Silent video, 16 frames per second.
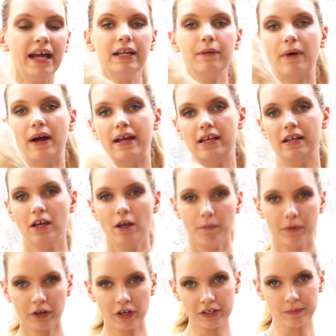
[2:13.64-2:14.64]
Anyway,
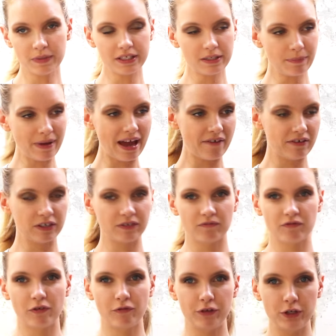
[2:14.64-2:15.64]
because Mister Bear
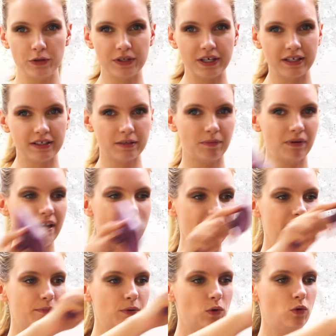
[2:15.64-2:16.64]
is refusing to
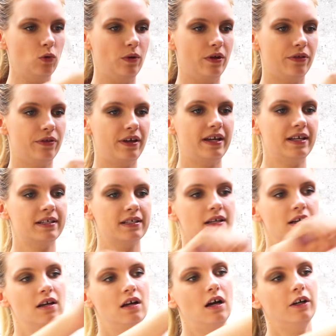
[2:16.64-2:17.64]
play ball with
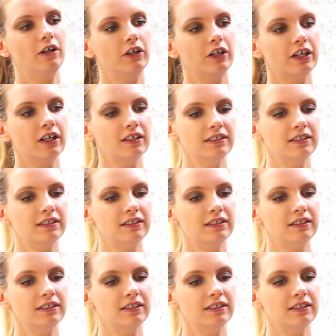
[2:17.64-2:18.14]
this, I'm going to